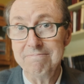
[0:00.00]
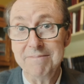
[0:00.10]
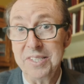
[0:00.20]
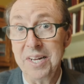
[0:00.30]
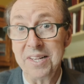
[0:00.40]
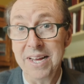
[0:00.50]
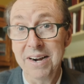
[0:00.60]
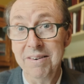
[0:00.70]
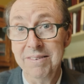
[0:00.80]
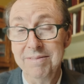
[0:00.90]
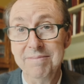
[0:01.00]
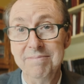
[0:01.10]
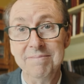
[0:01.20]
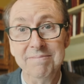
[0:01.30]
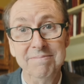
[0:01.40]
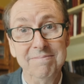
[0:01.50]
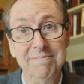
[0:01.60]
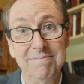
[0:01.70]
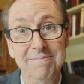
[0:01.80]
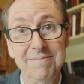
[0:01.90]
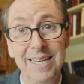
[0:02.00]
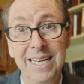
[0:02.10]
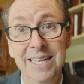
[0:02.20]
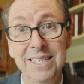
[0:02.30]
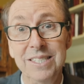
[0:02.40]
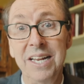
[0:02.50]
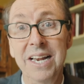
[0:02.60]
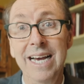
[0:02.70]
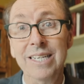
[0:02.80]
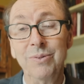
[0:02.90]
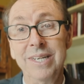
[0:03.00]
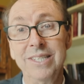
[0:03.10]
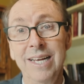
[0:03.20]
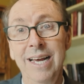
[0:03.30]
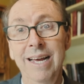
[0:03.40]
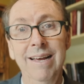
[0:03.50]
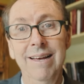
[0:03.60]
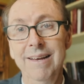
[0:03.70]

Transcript: It's not there. Again, this is a nice one to say.